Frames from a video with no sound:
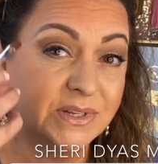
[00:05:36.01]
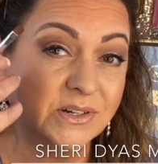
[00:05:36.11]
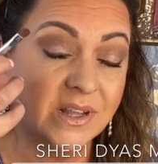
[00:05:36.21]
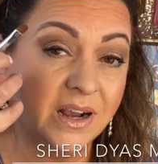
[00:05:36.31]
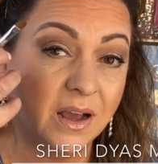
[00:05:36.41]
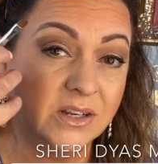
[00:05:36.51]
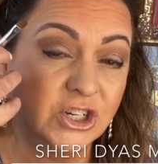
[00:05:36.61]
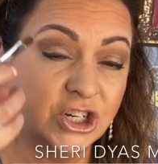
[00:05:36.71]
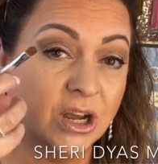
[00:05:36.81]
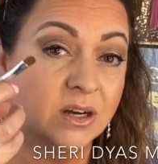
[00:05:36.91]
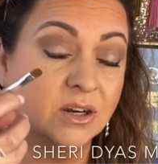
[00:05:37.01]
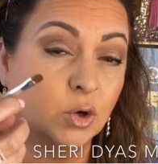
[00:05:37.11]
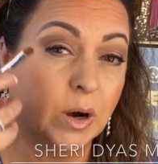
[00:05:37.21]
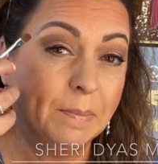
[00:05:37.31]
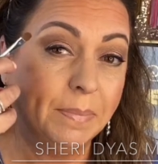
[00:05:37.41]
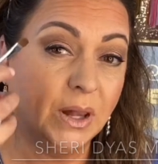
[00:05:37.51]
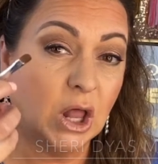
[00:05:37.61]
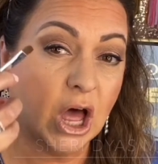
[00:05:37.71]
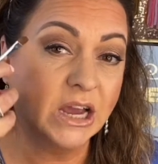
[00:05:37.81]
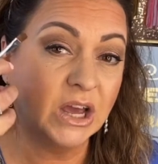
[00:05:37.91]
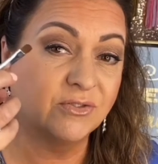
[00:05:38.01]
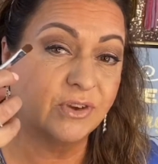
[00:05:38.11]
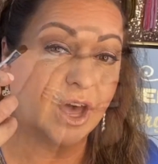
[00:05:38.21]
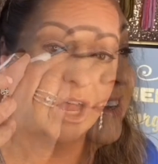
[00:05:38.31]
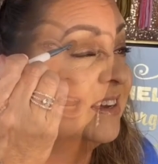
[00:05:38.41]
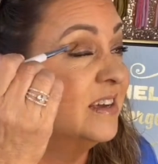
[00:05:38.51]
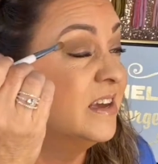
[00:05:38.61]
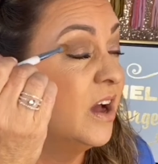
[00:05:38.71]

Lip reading: There's like a chunk or a block of color.